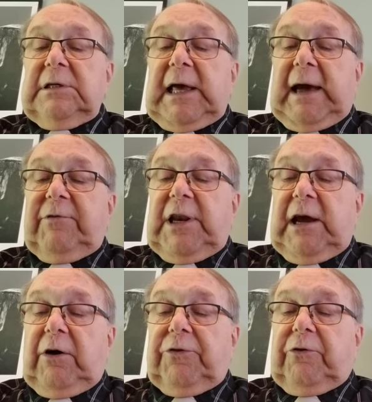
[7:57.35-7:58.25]
having a
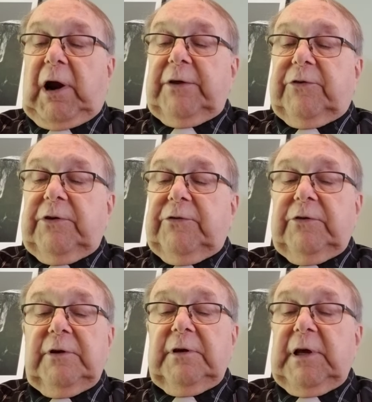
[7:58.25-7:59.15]
health crisis,
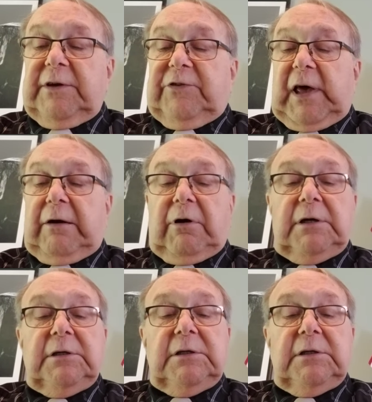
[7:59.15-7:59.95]
etc.